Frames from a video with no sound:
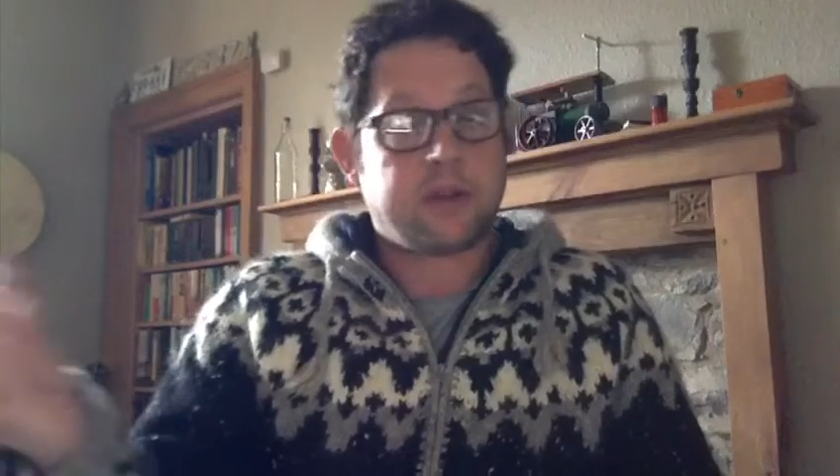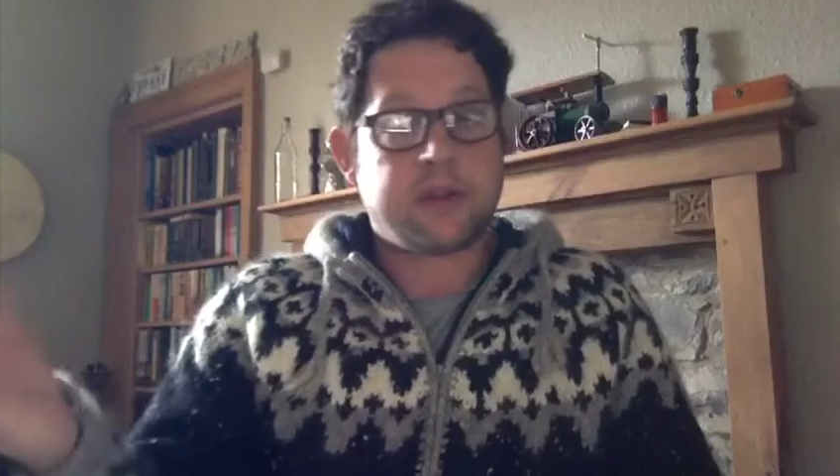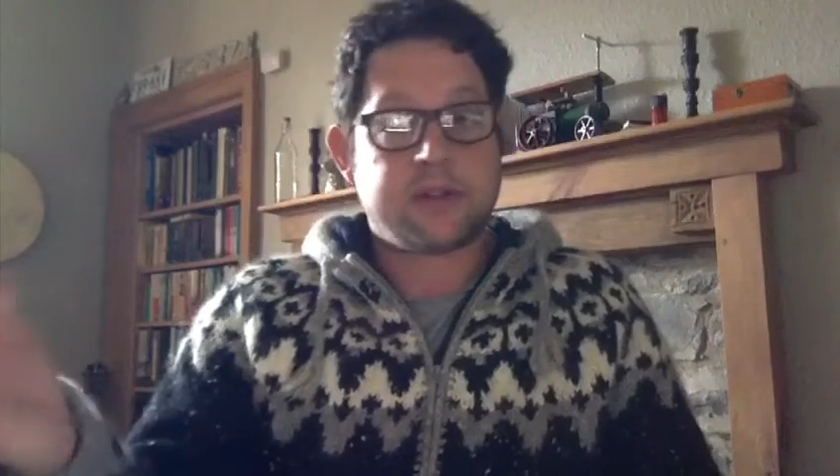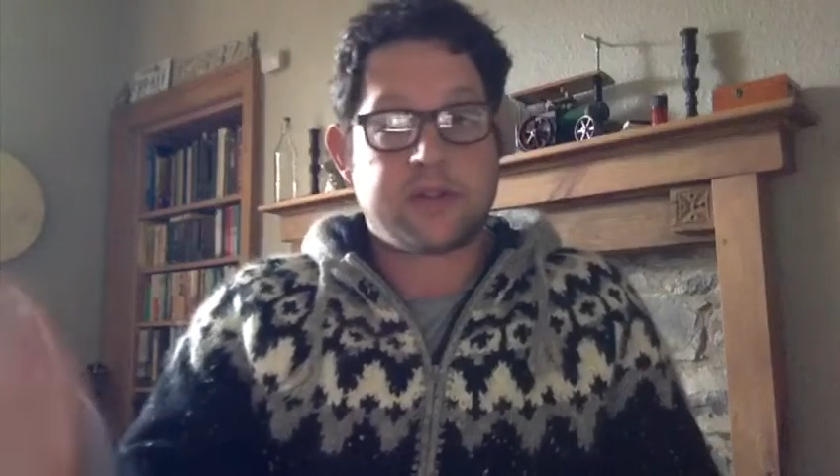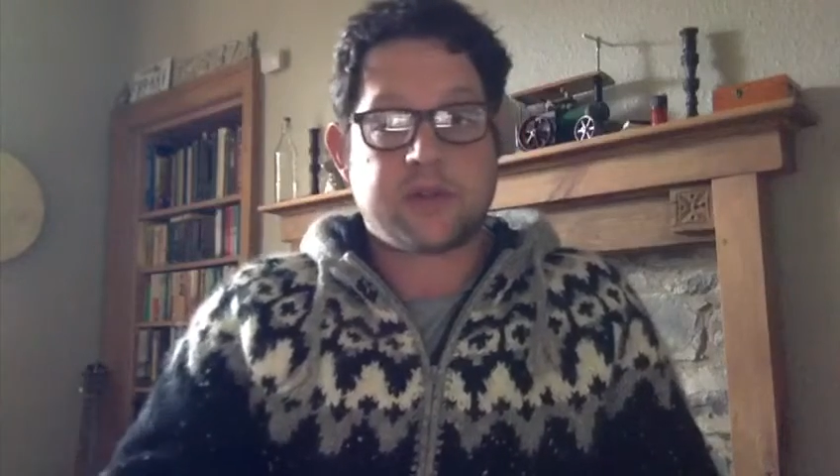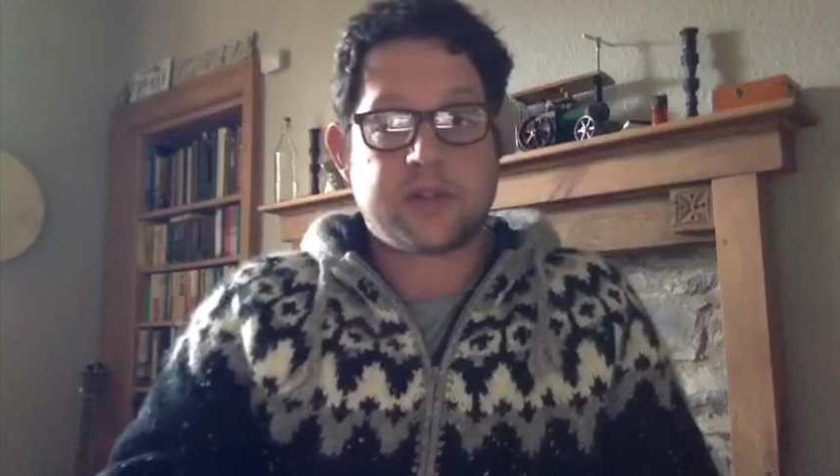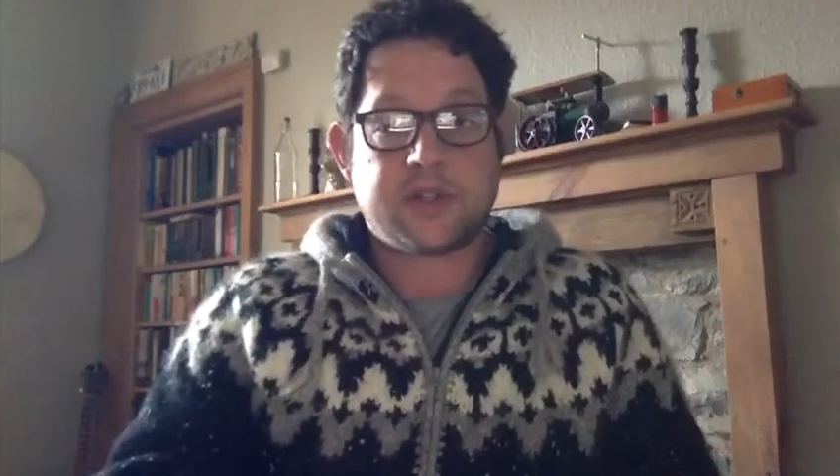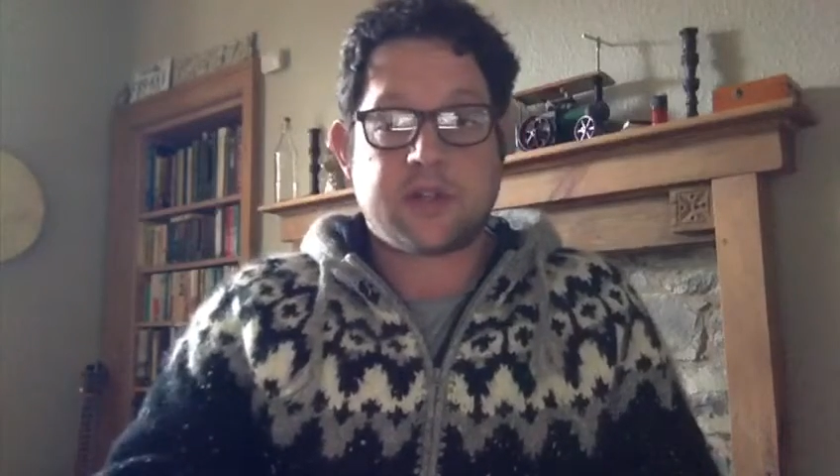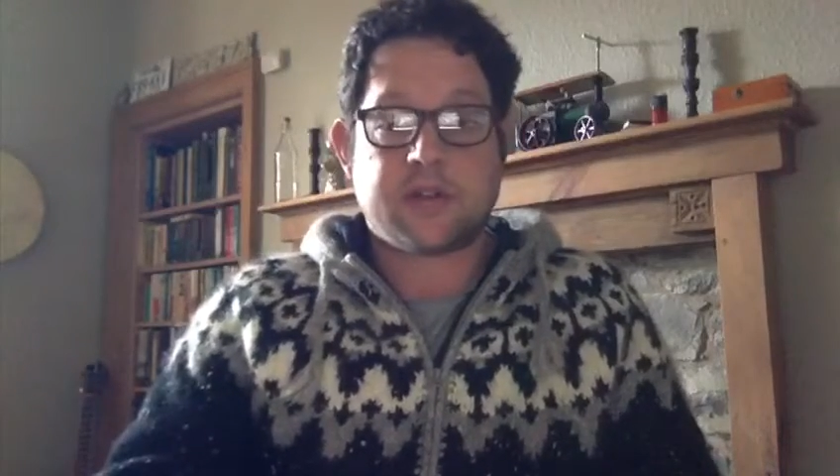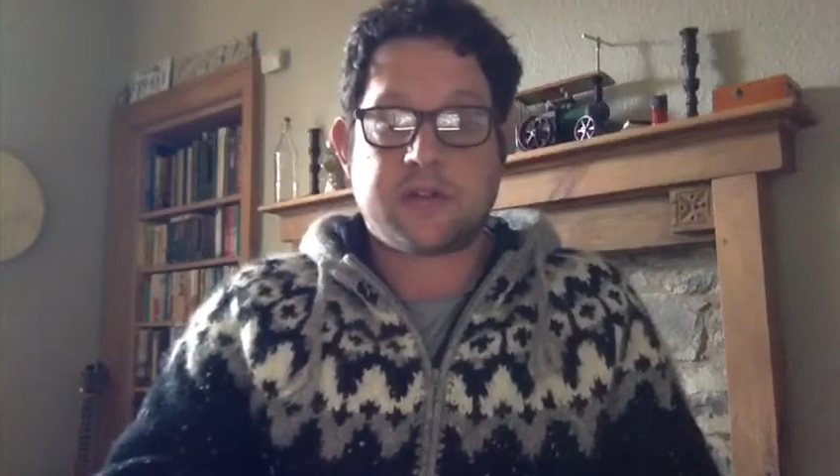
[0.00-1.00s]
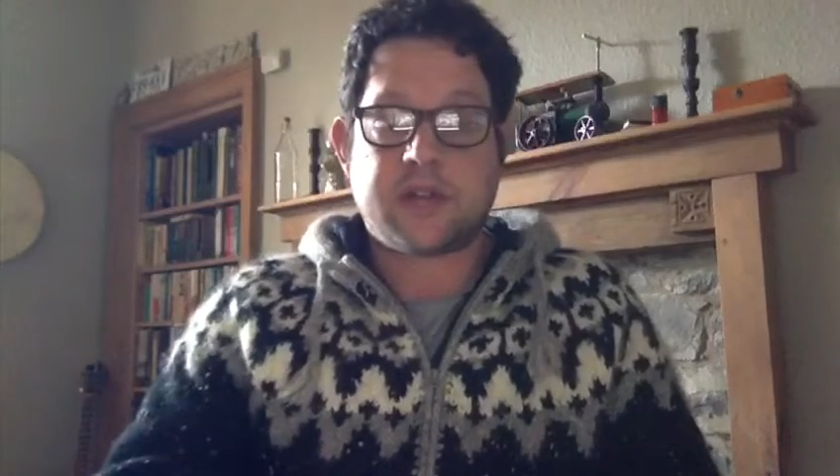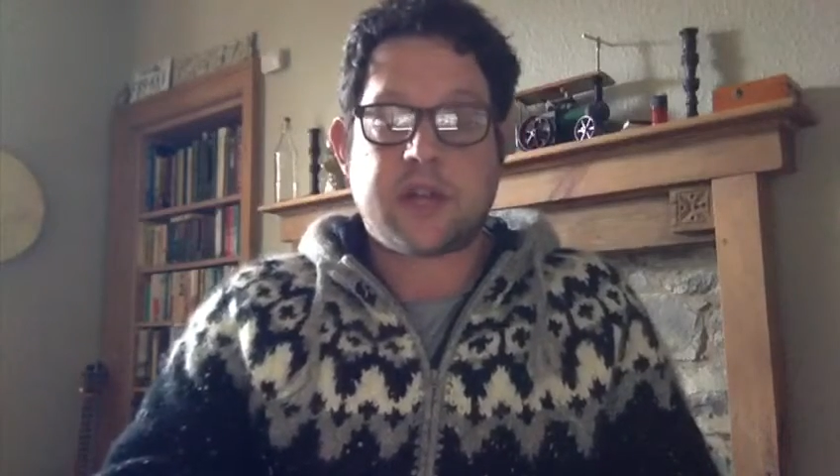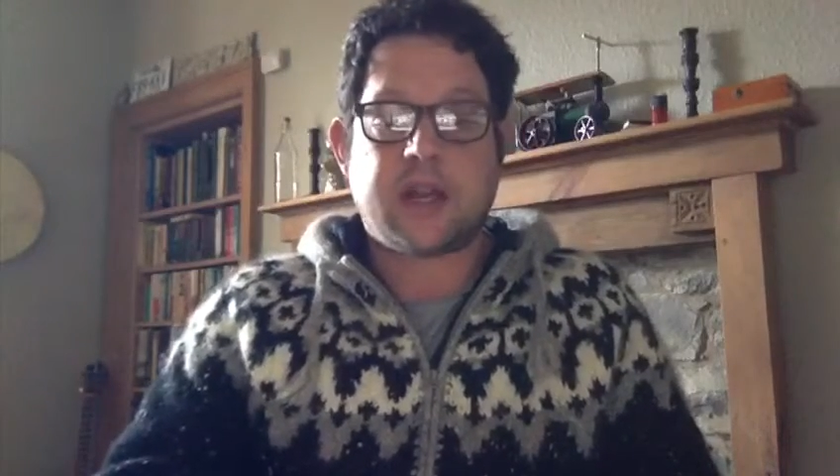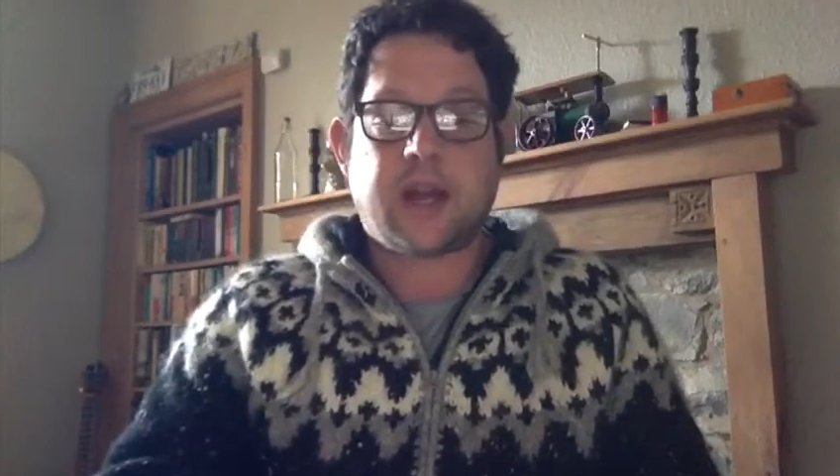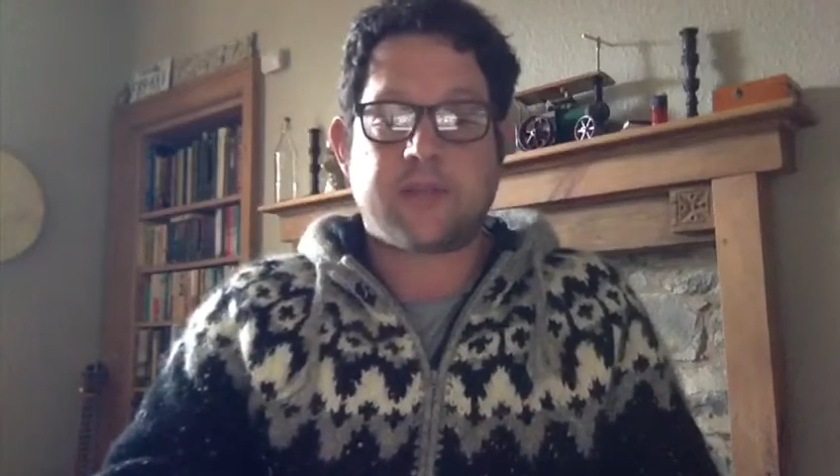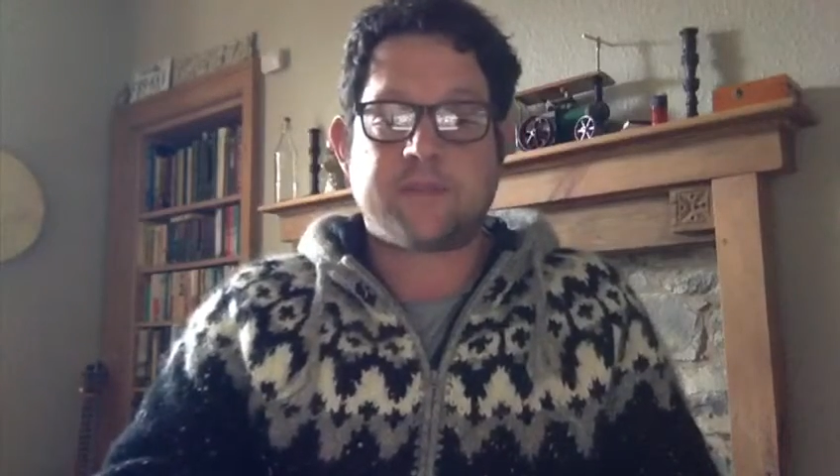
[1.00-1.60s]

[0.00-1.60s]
and this is what she's got to say now.